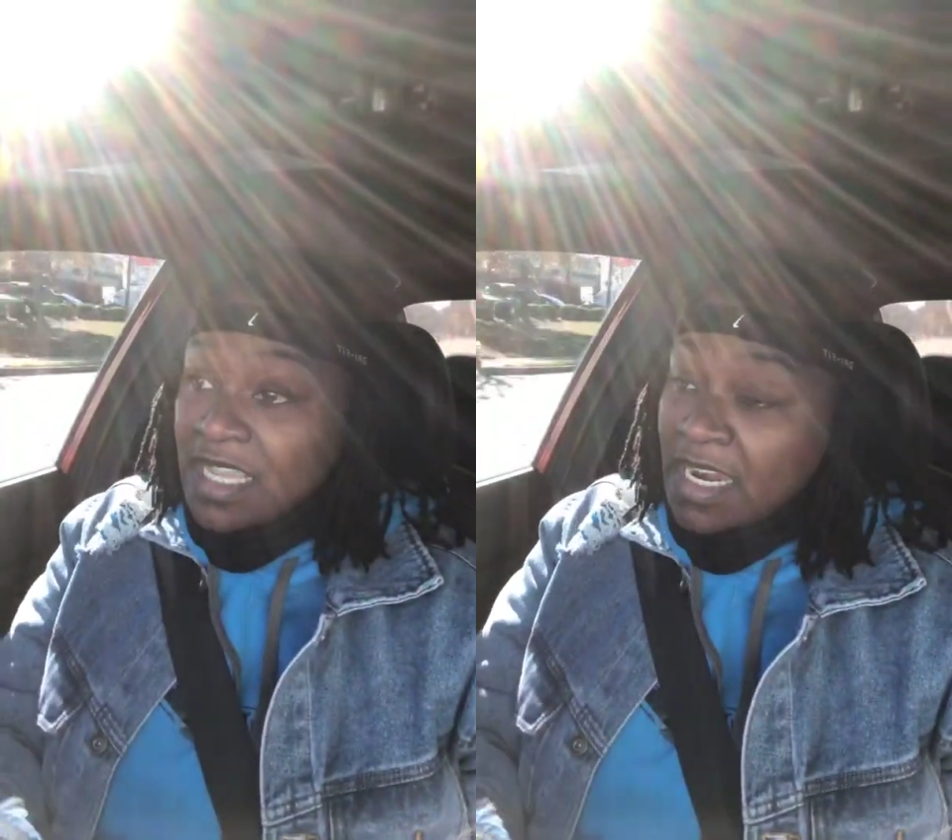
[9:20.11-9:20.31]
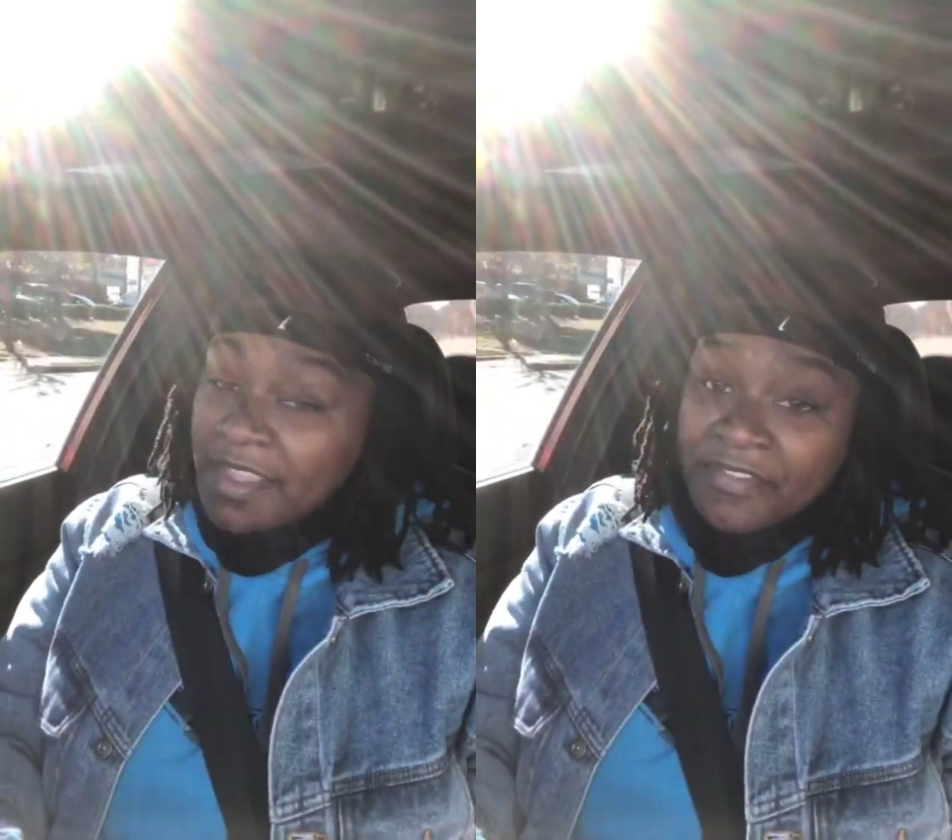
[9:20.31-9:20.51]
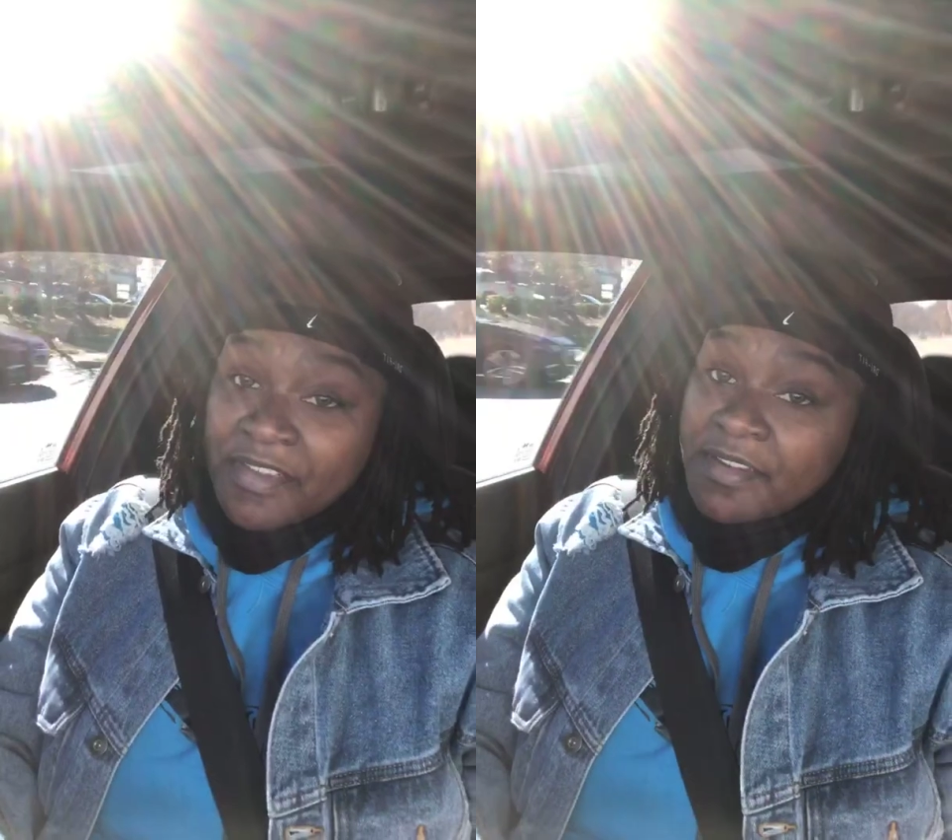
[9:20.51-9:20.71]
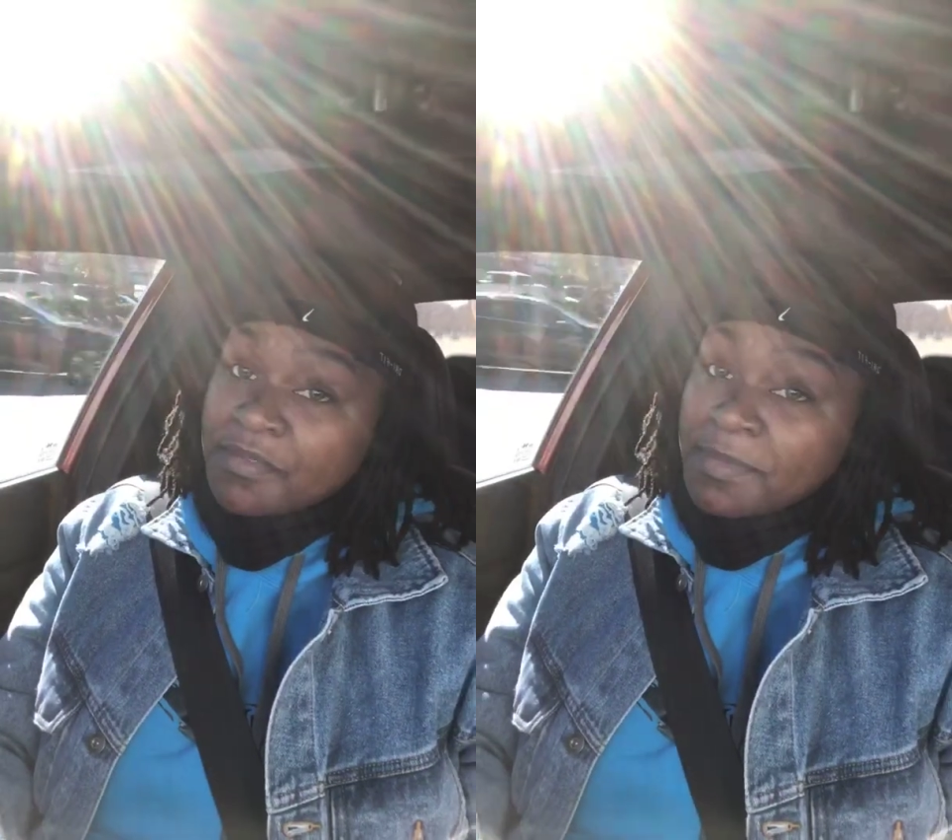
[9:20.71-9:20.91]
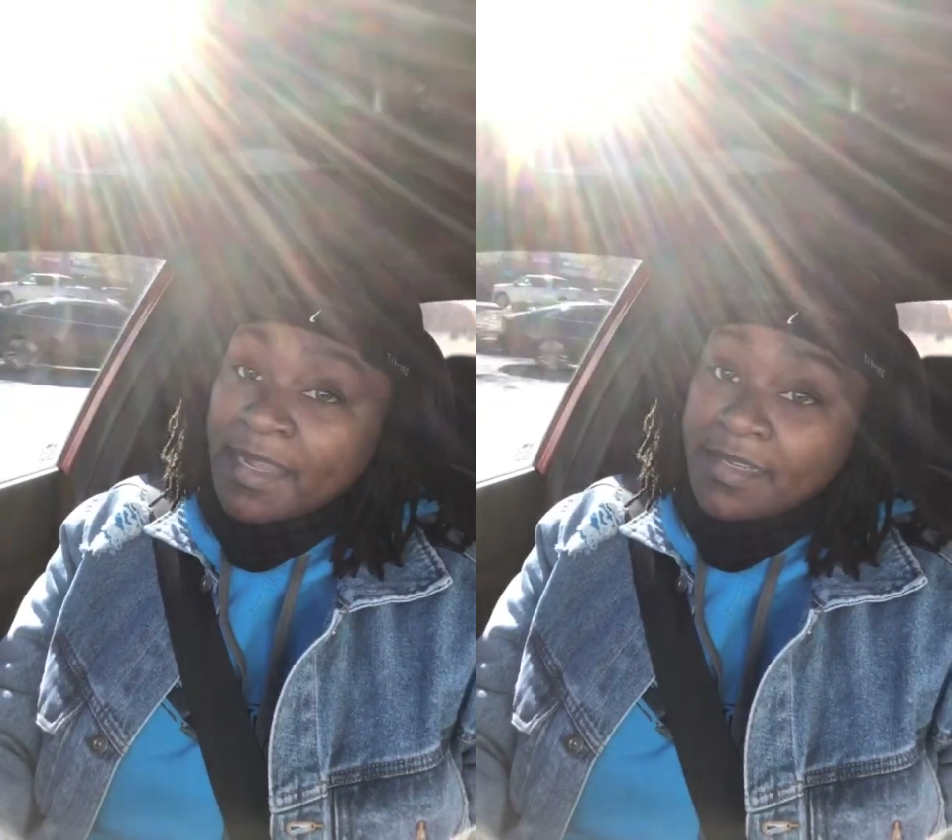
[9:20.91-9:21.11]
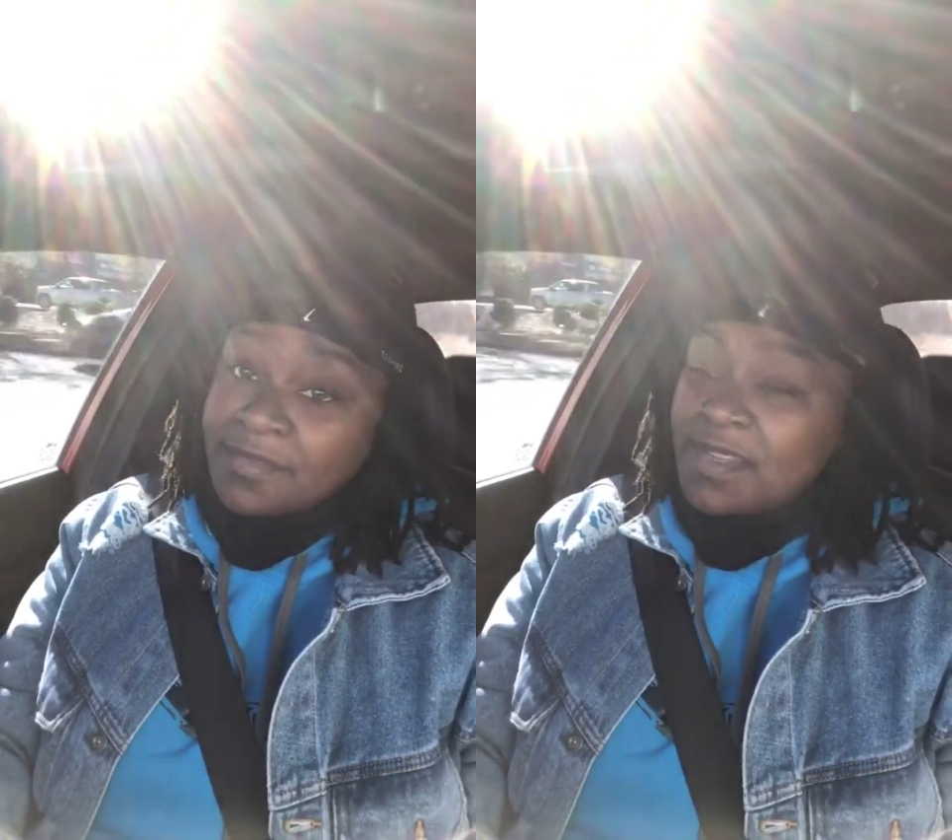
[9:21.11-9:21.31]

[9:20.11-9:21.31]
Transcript: it ain't for everybody.